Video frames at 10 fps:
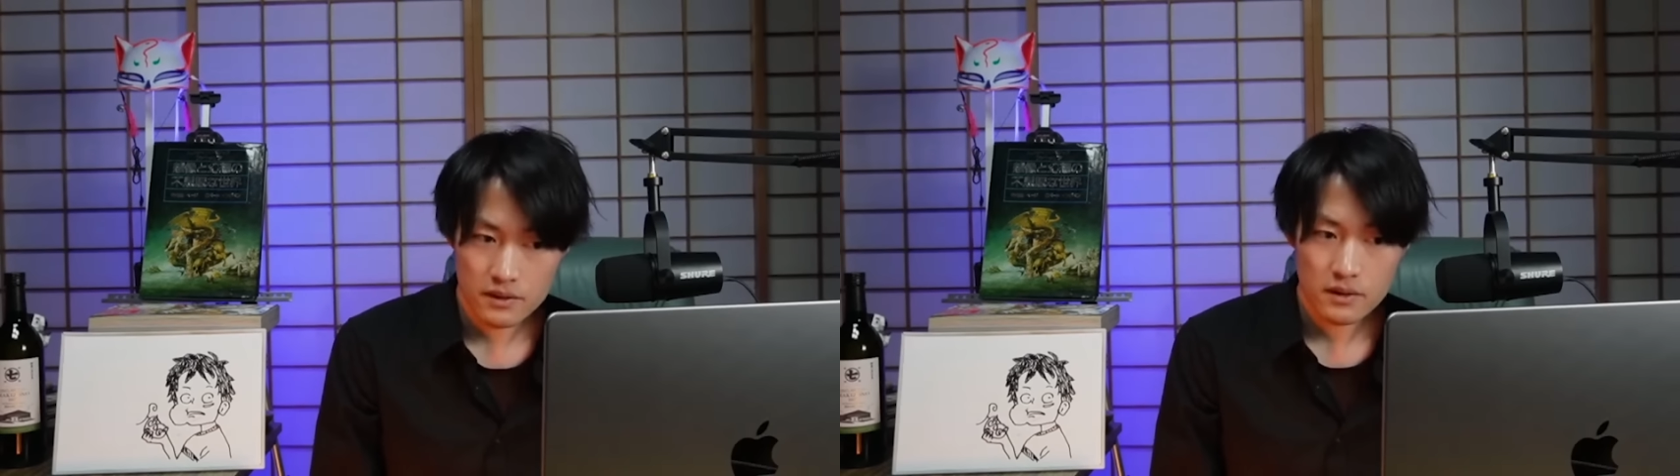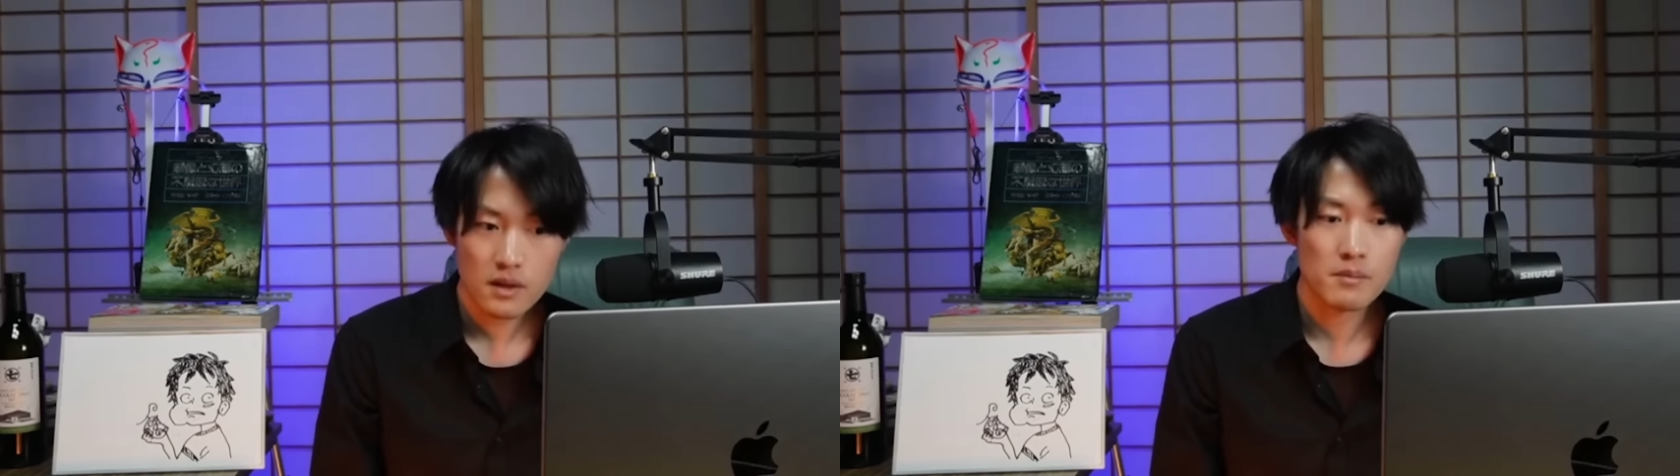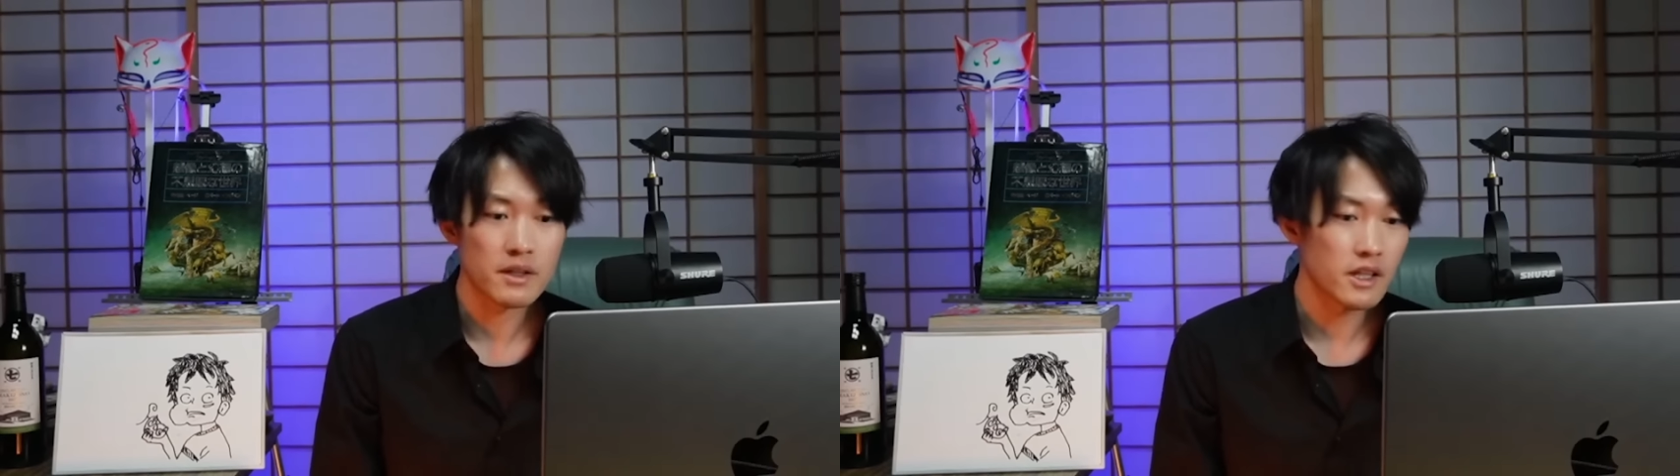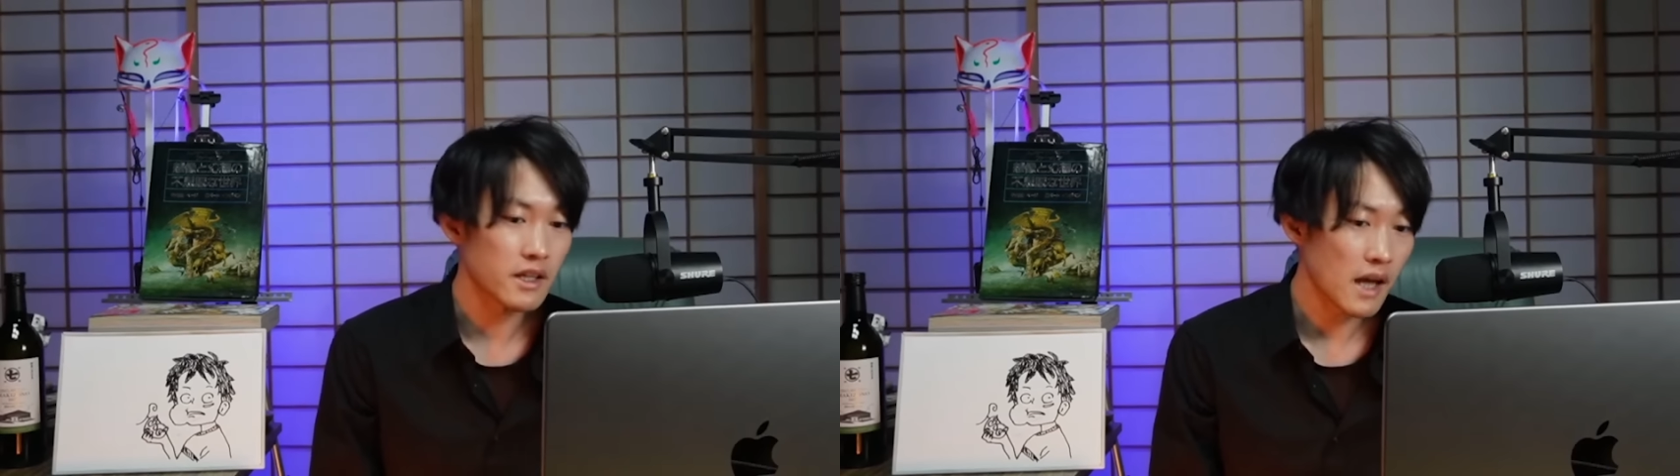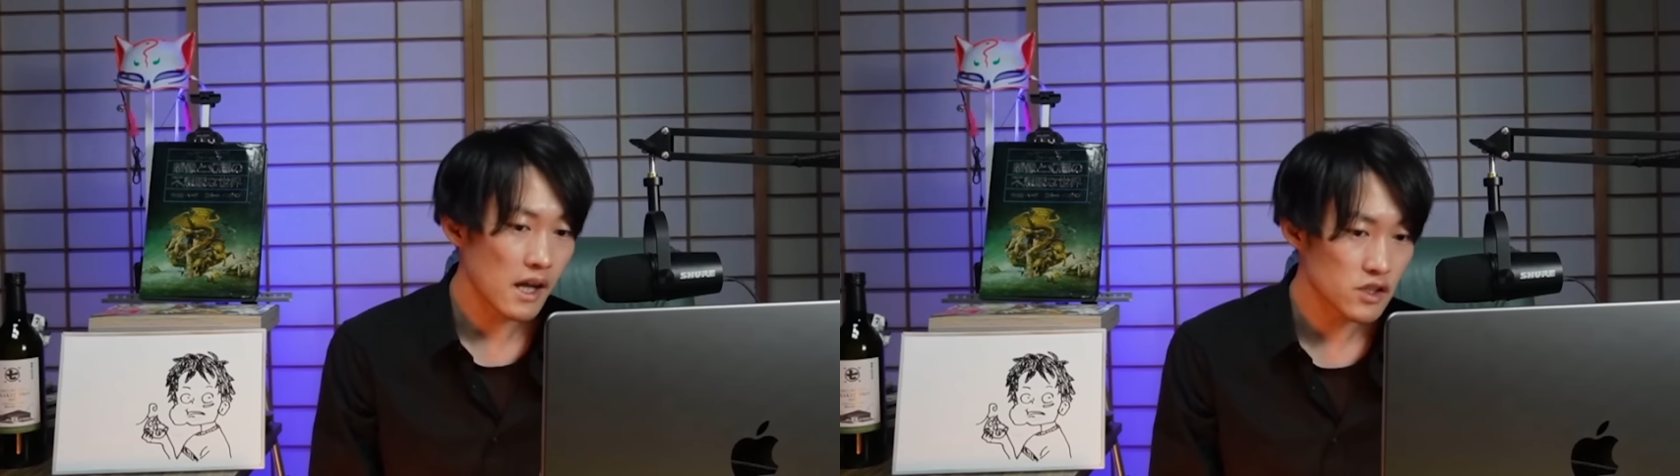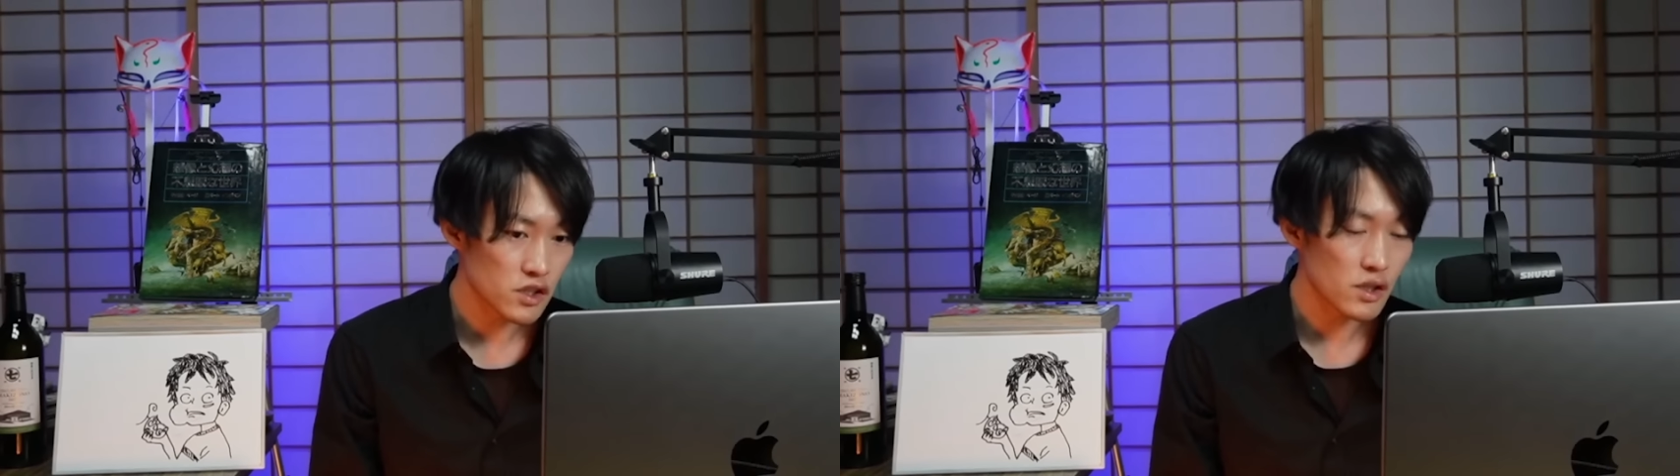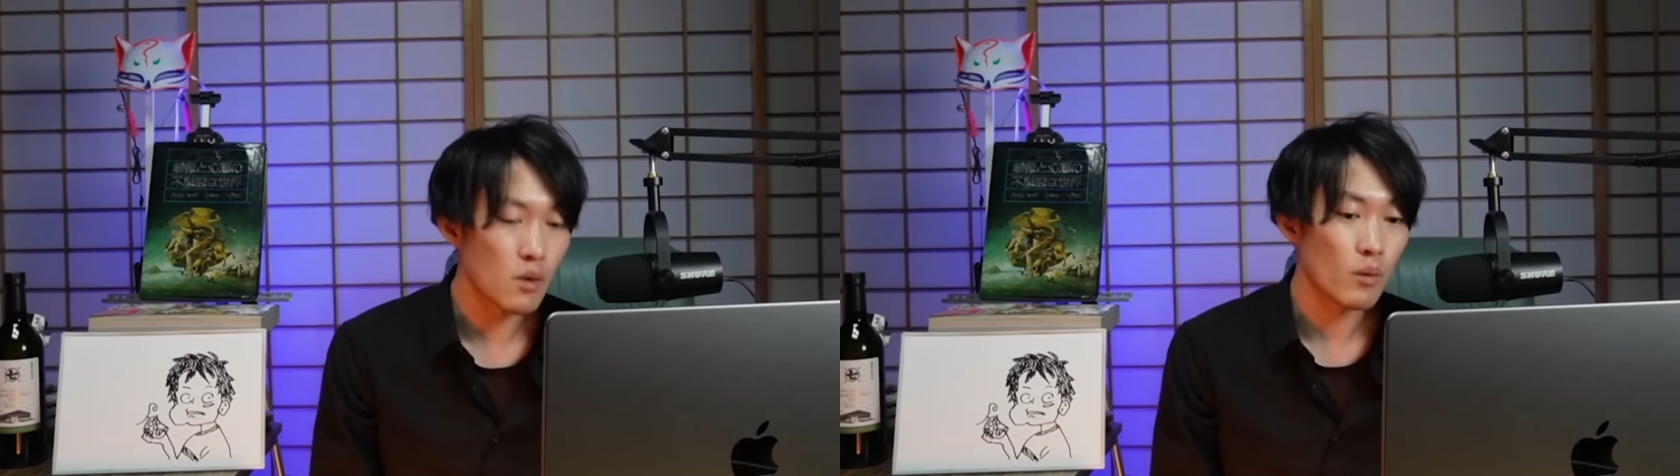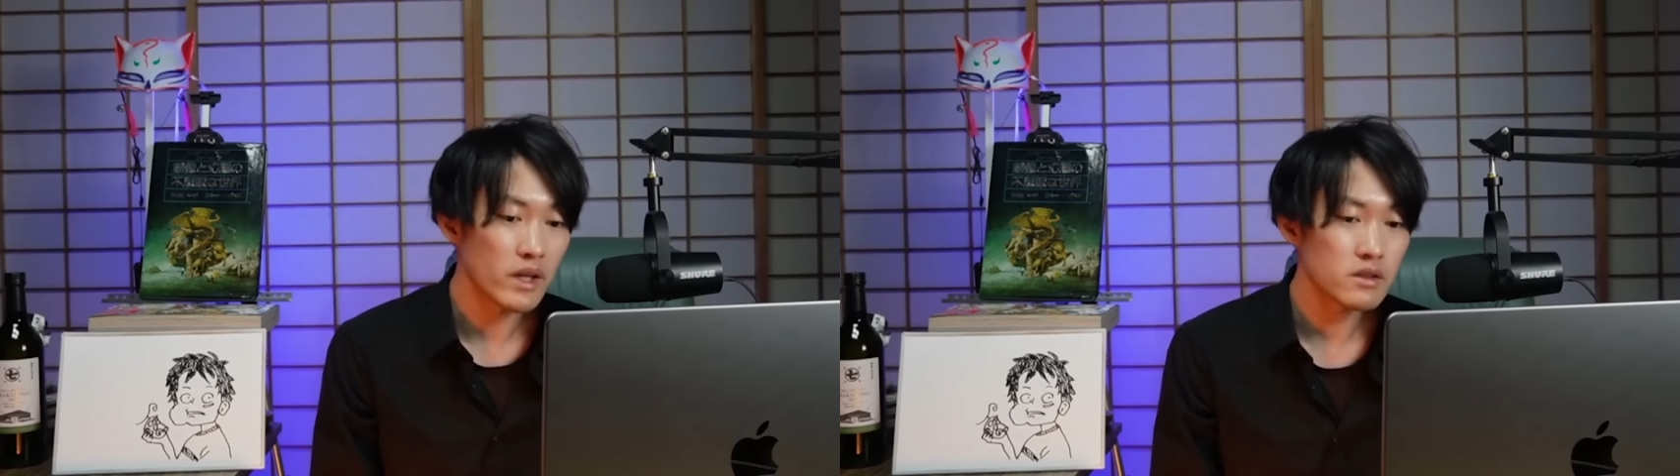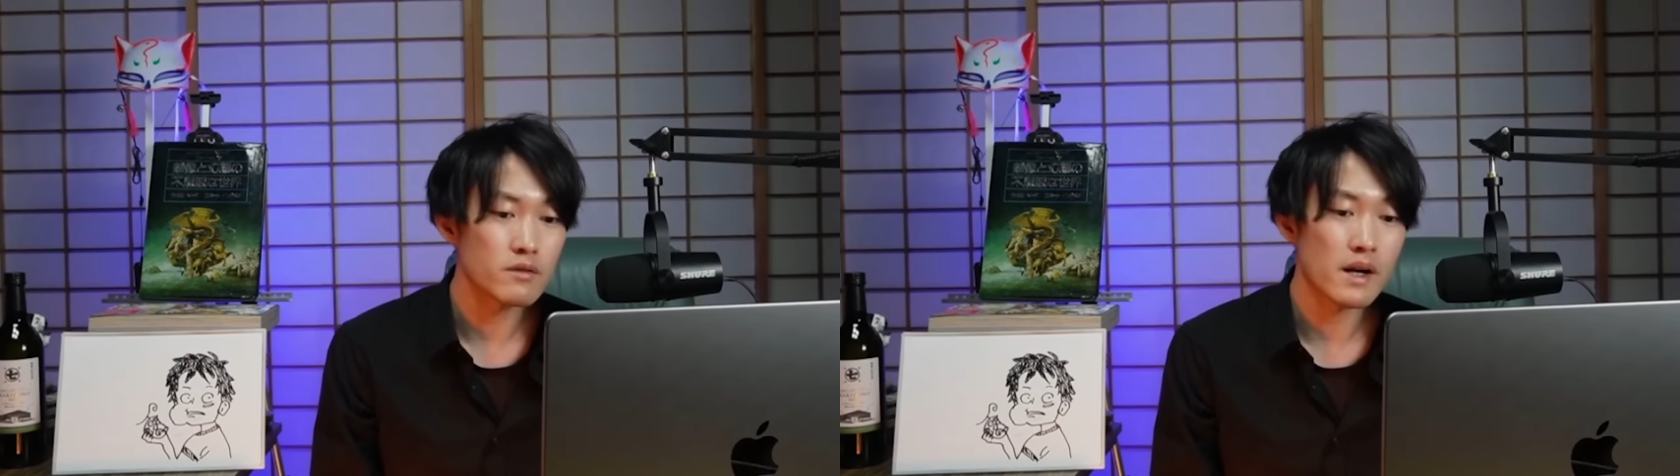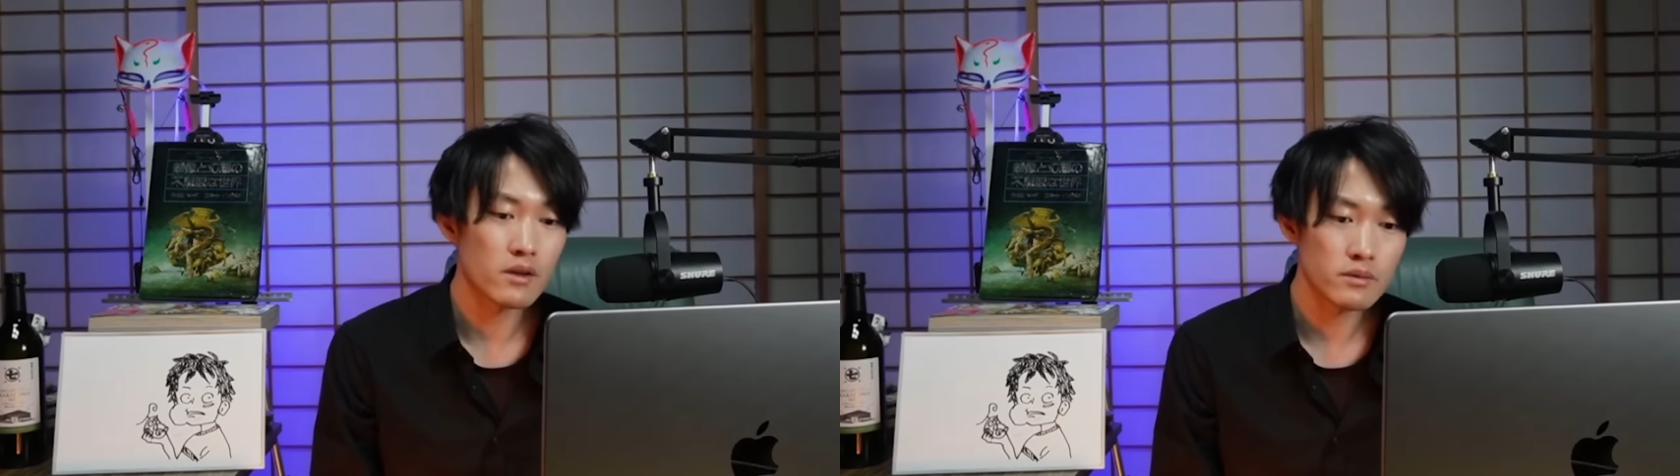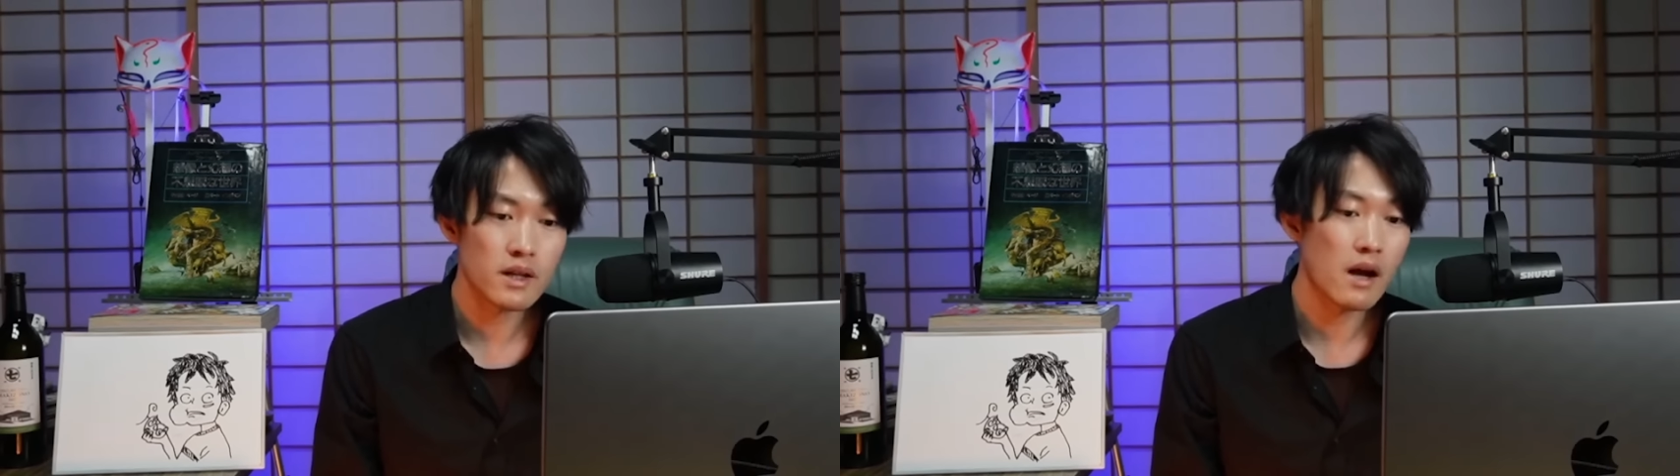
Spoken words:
but in kanji, winged dragons are